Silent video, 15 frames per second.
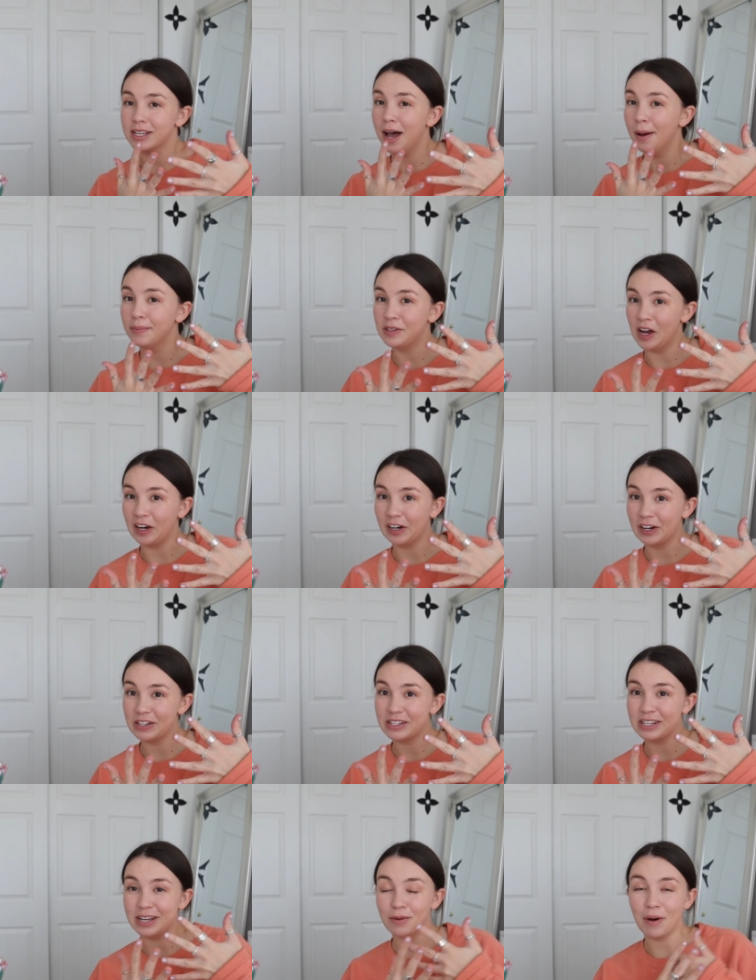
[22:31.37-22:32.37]
Sam
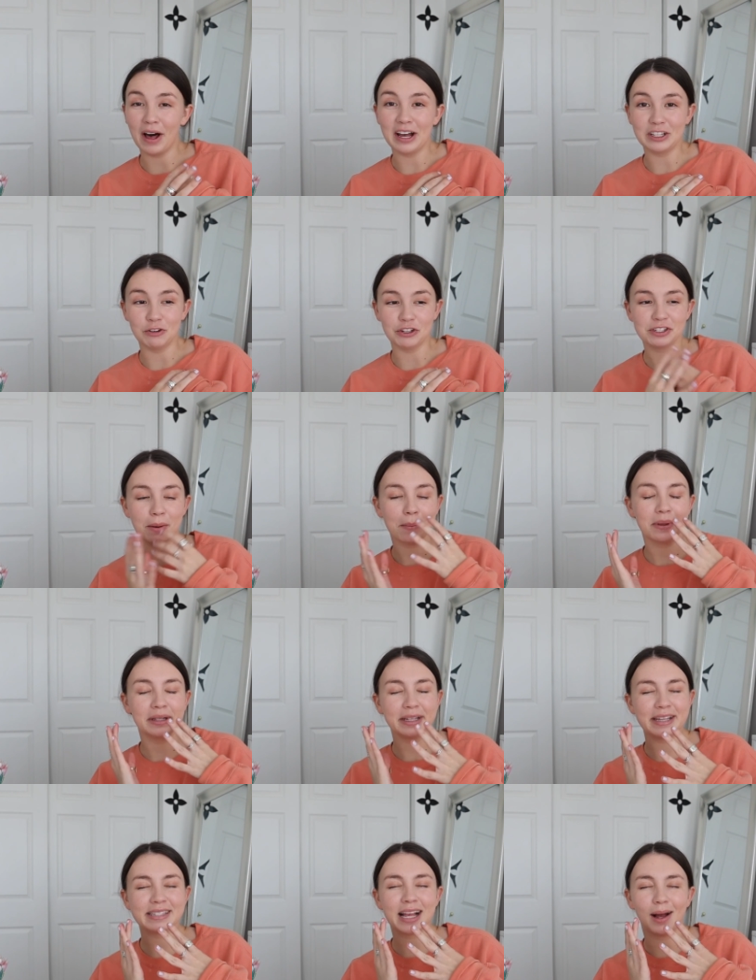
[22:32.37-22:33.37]
Duggerty while I do this.
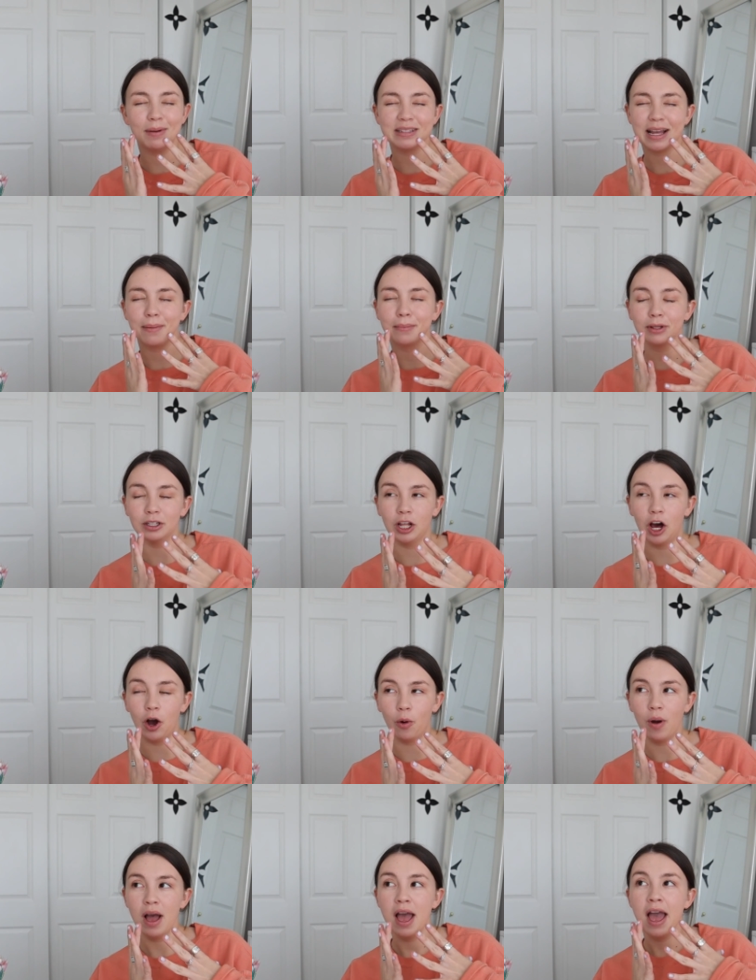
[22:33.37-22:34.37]
Please comment down
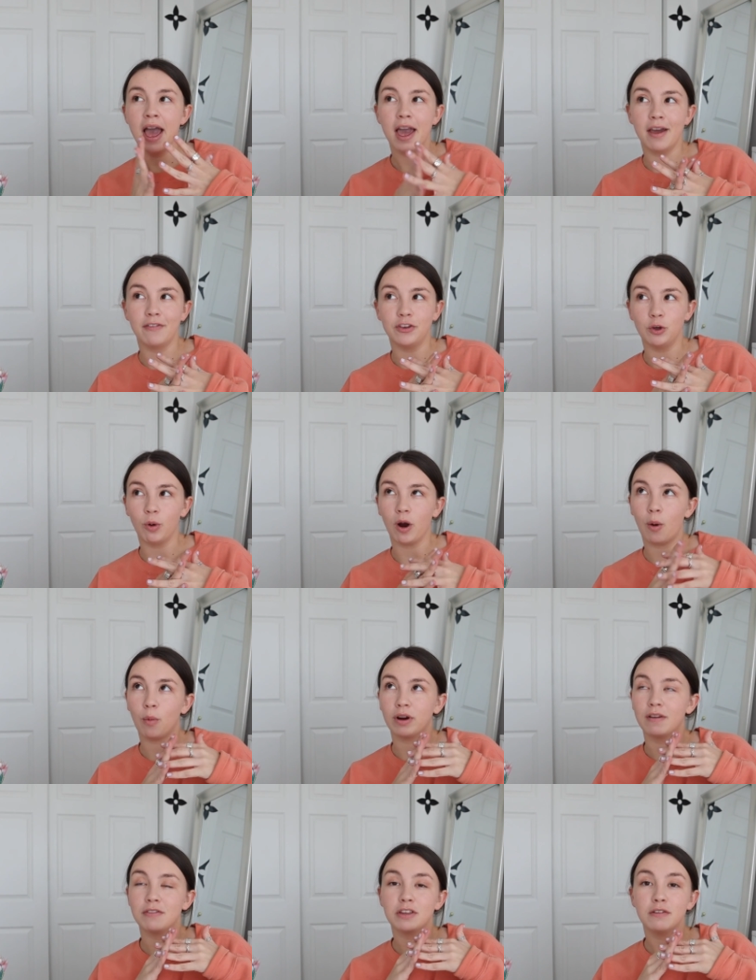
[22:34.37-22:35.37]
below if you are
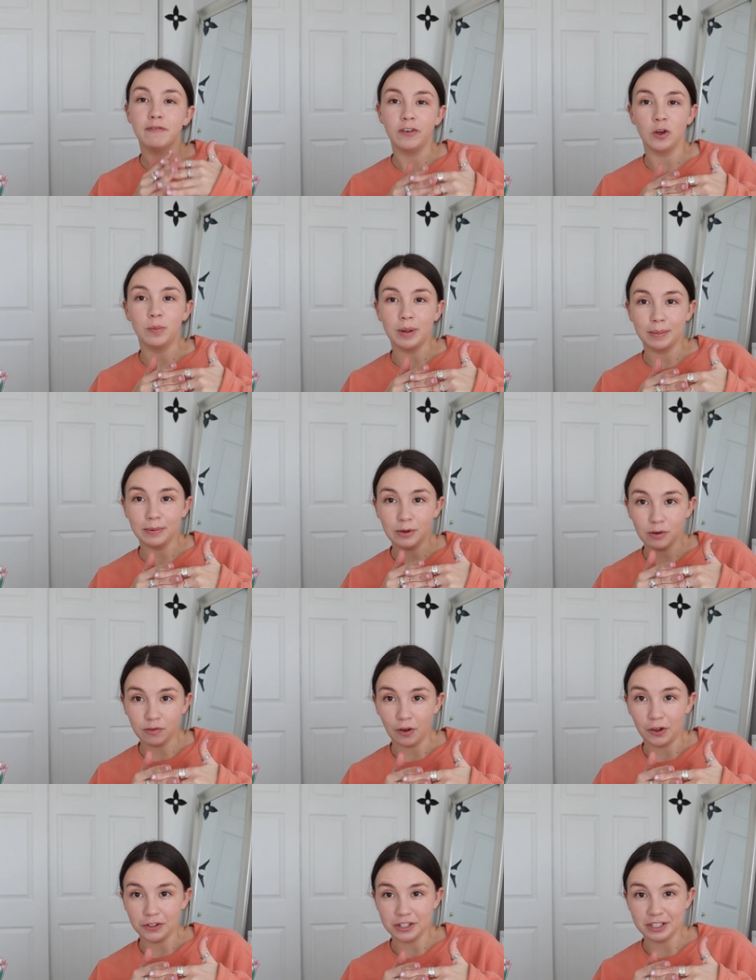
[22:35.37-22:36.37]
one of the few people who
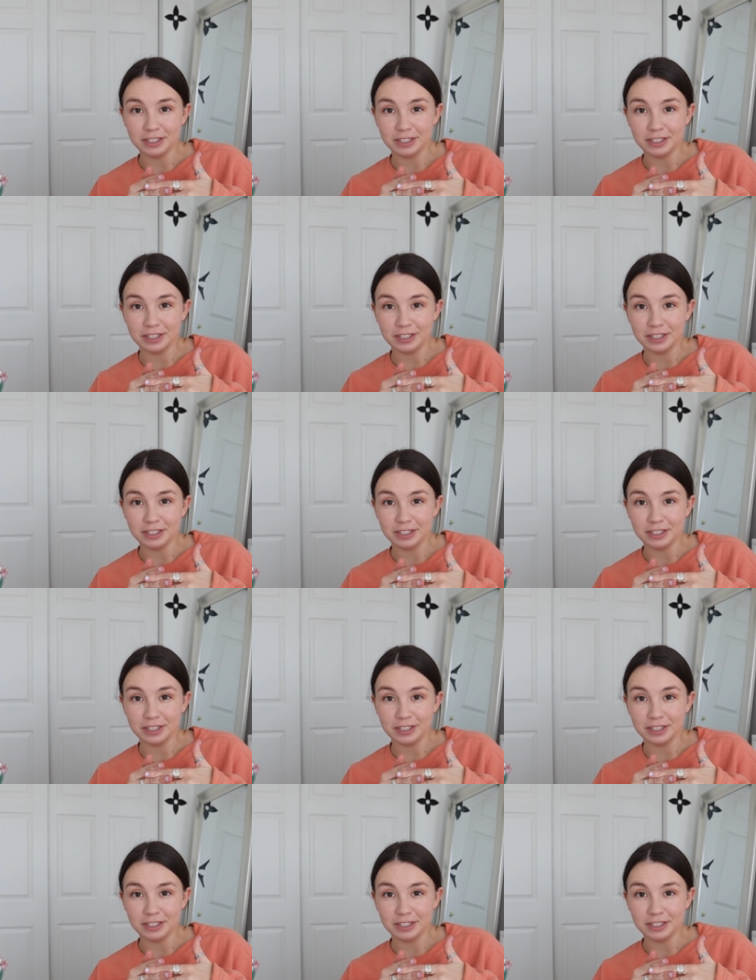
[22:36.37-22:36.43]
falls